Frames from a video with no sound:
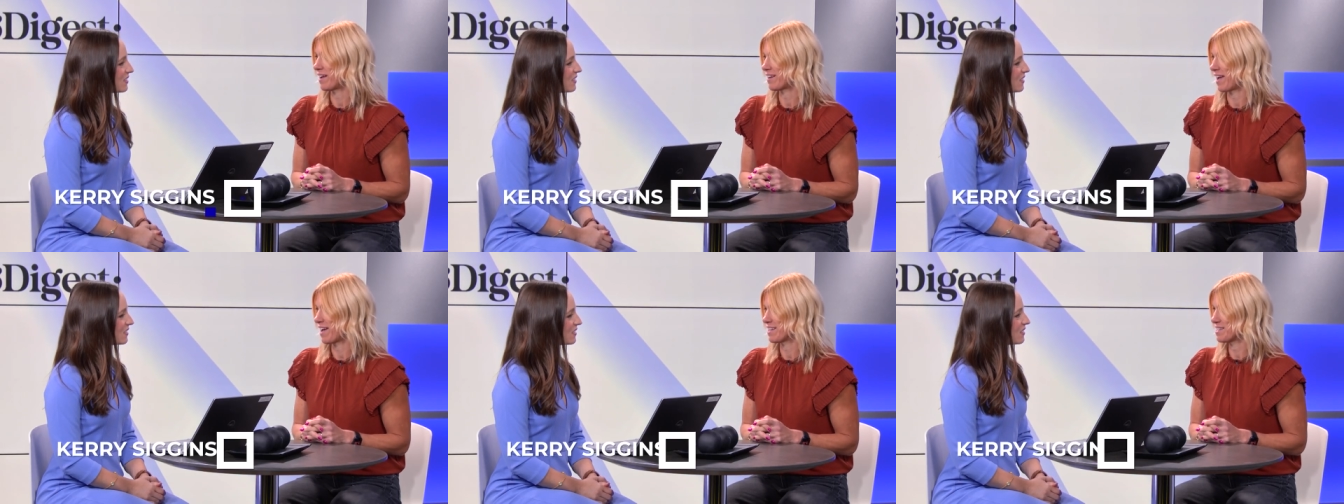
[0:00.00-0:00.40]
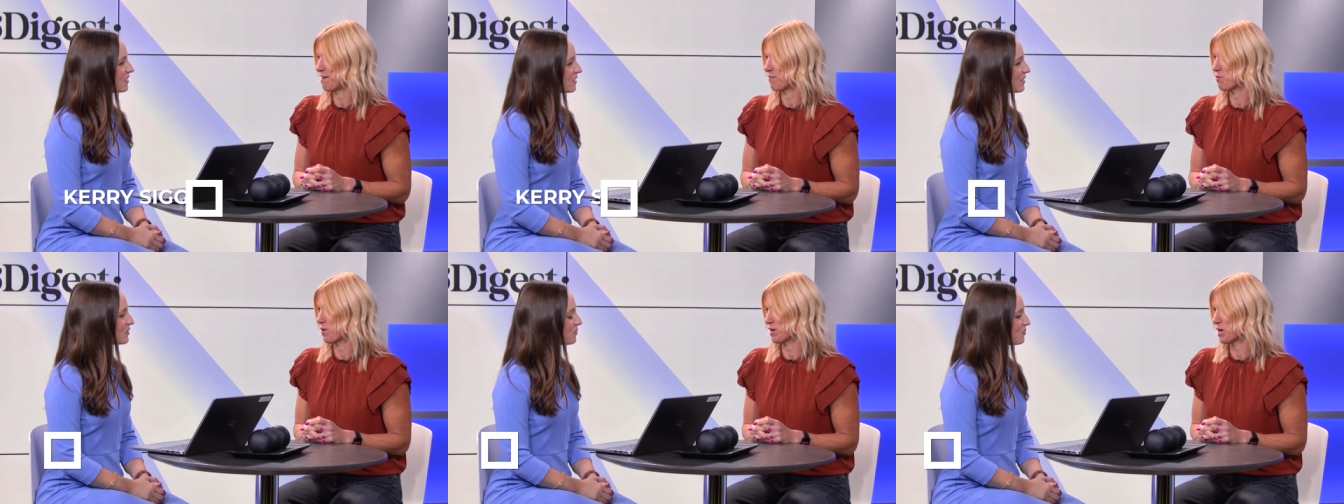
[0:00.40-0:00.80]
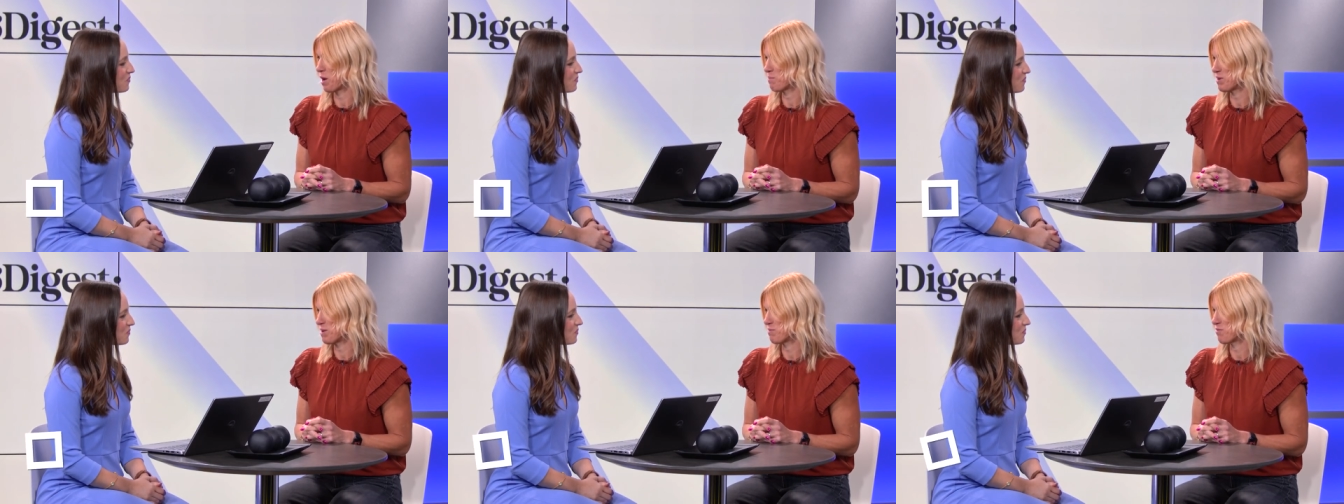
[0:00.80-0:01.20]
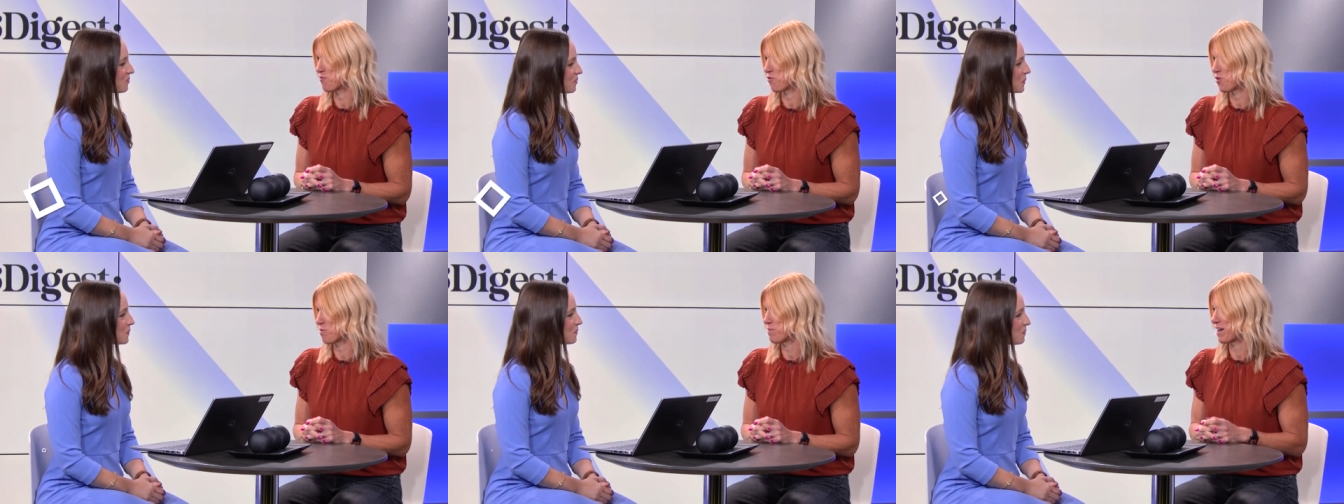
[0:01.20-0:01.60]
and I had never run a company
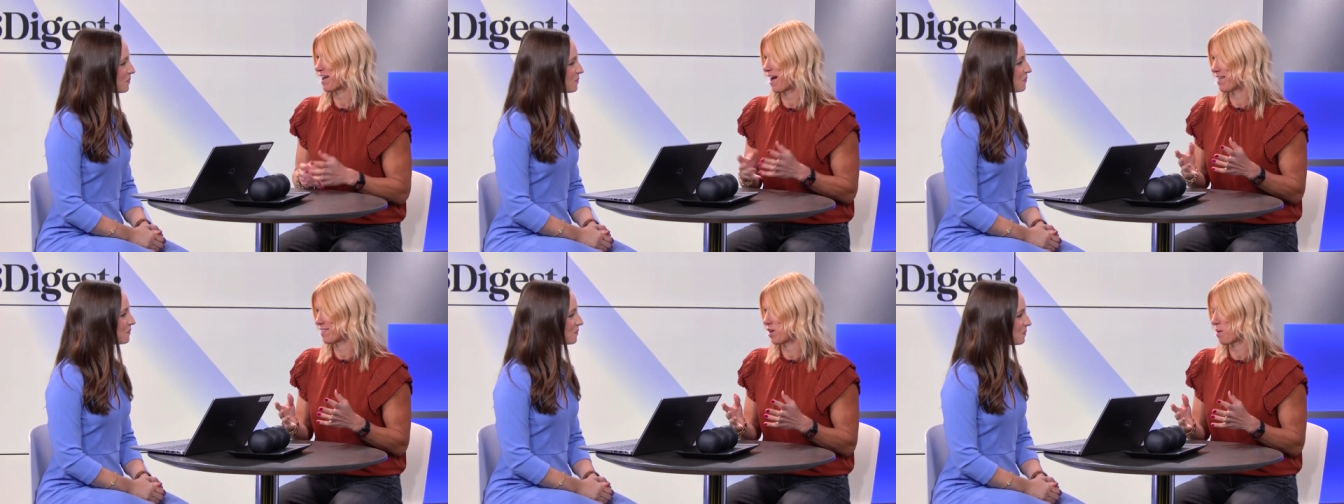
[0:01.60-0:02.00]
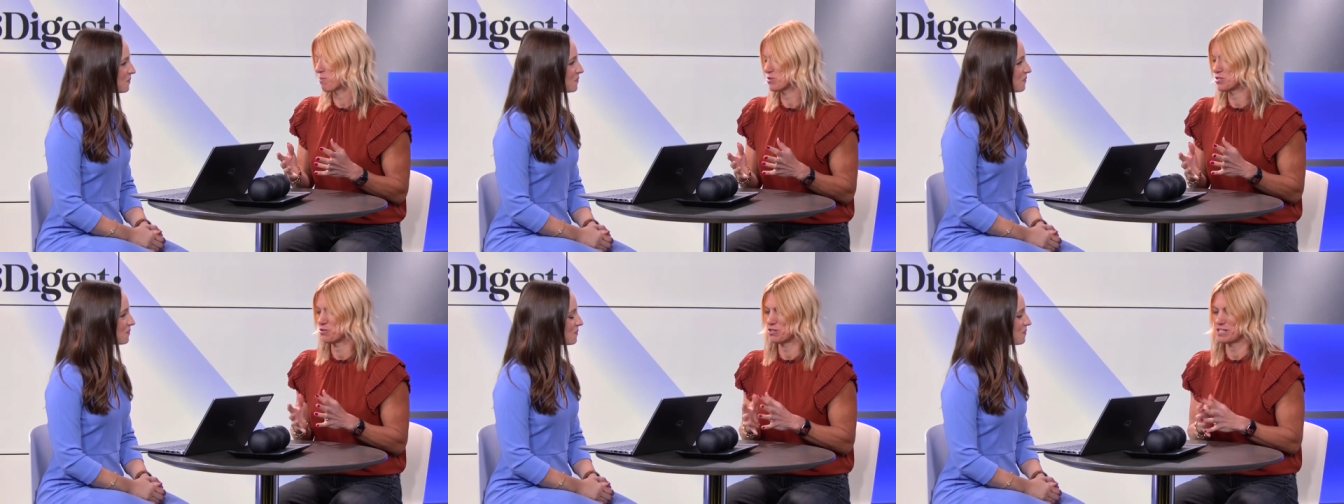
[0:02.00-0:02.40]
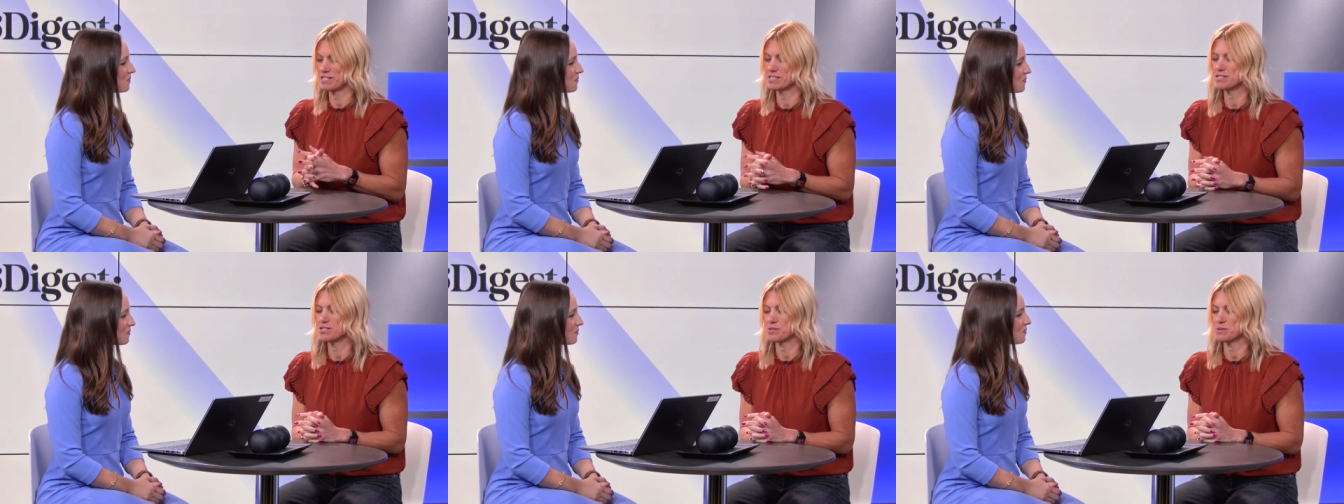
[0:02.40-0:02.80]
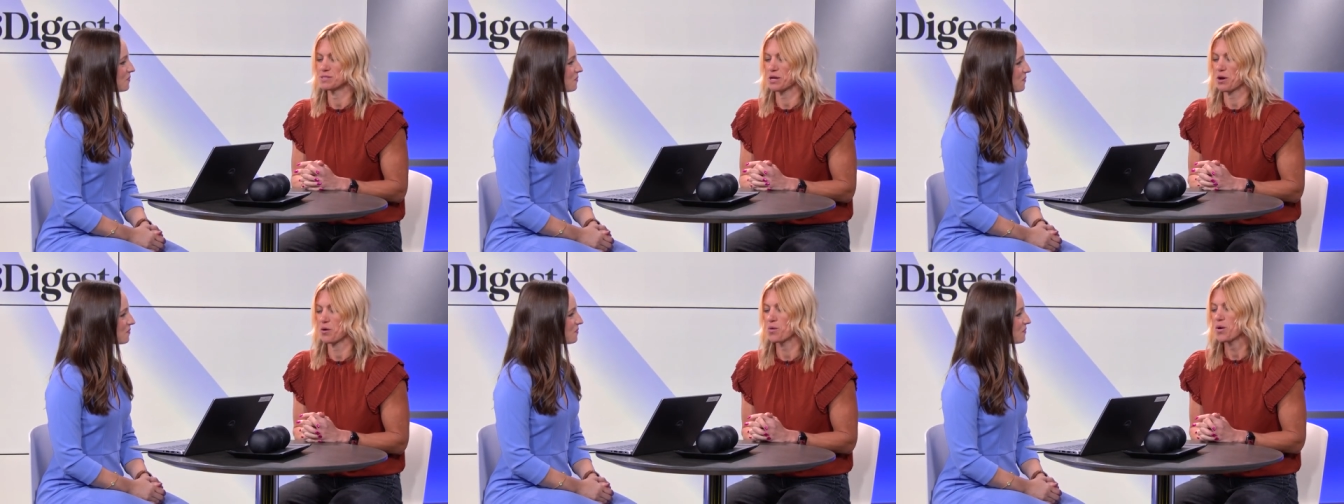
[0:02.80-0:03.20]
before, but I had the opportunity to do
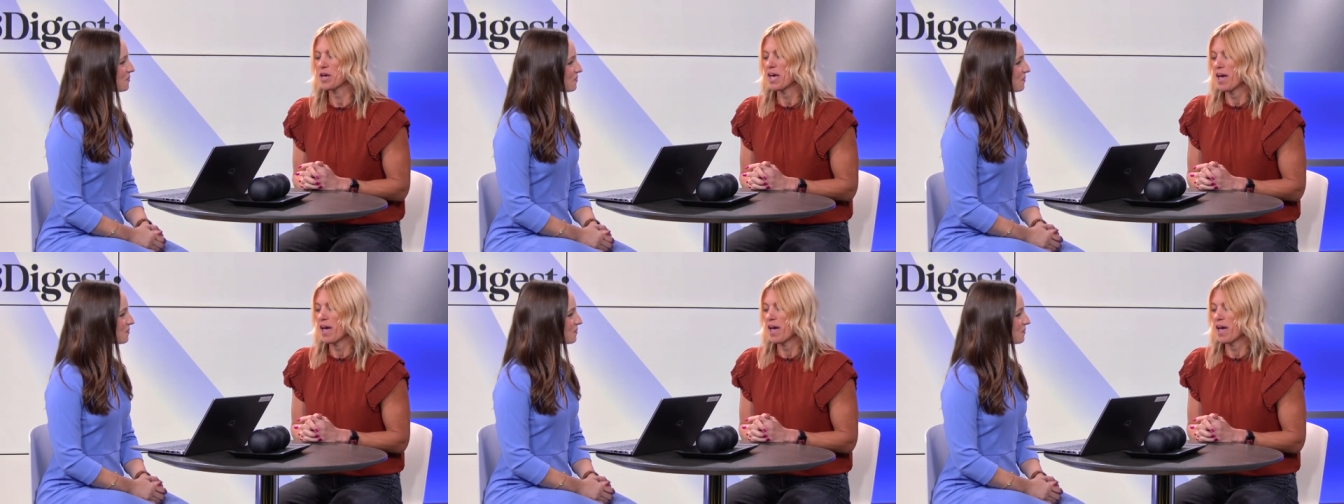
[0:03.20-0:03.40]
so.